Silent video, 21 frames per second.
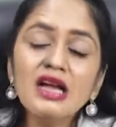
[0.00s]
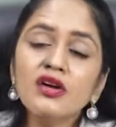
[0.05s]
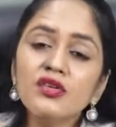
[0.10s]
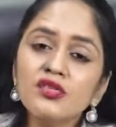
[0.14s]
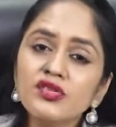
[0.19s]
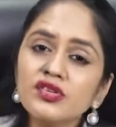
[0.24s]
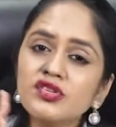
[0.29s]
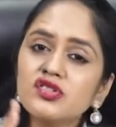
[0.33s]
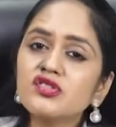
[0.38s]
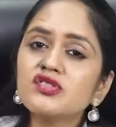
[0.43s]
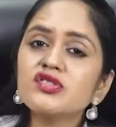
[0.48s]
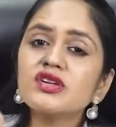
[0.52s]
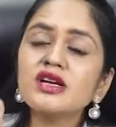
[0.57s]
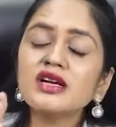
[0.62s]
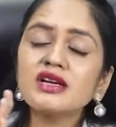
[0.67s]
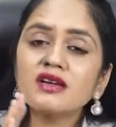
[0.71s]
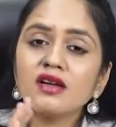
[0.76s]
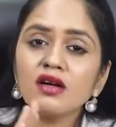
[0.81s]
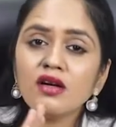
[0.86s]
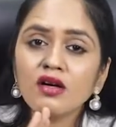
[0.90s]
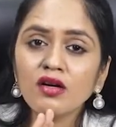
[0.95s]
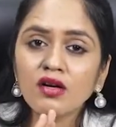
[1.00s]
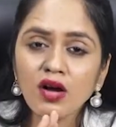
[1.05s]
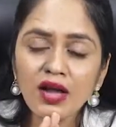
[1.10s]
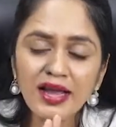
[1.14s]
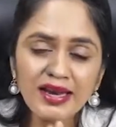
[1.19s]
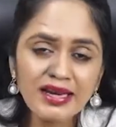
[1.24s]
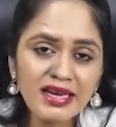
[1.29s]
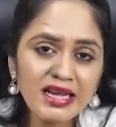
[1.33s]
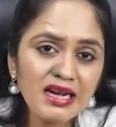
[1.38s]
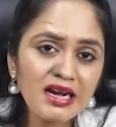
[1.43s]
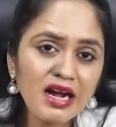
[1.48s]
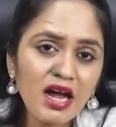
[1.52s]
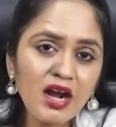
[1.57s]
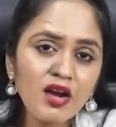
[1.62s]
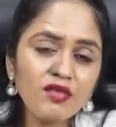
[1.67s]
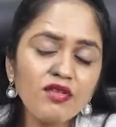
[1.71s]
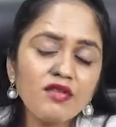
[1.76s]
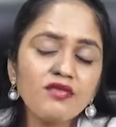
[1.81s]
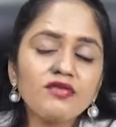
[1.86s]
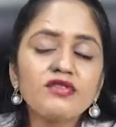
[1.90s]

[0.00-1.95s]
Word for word: Restrict uh, any kind of a